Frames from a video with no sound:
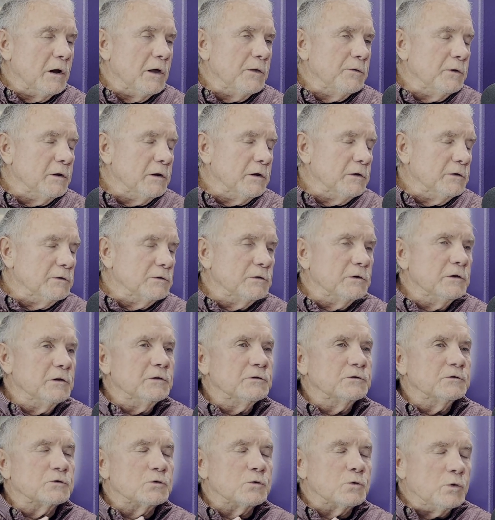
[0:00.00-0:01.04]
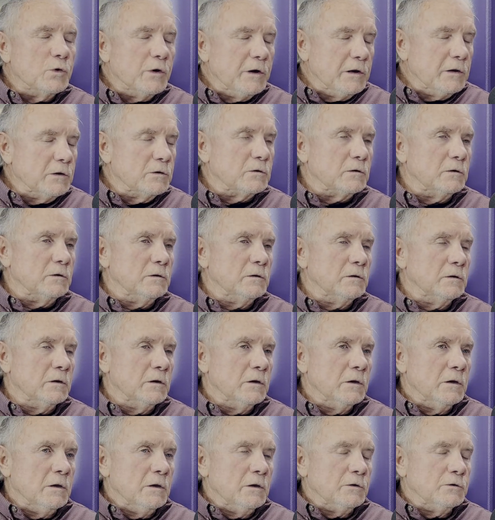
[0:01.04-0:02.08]
I think it's critical
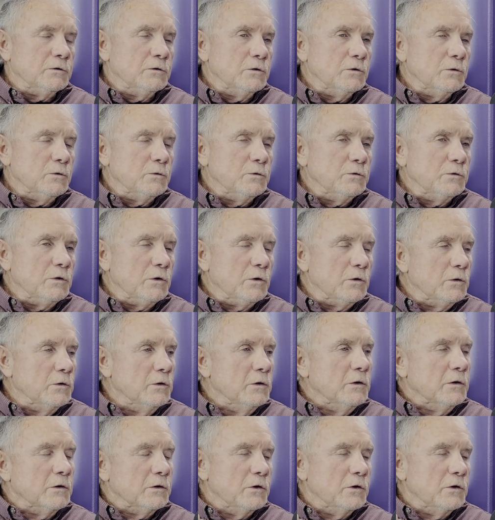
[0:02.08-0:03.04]
to,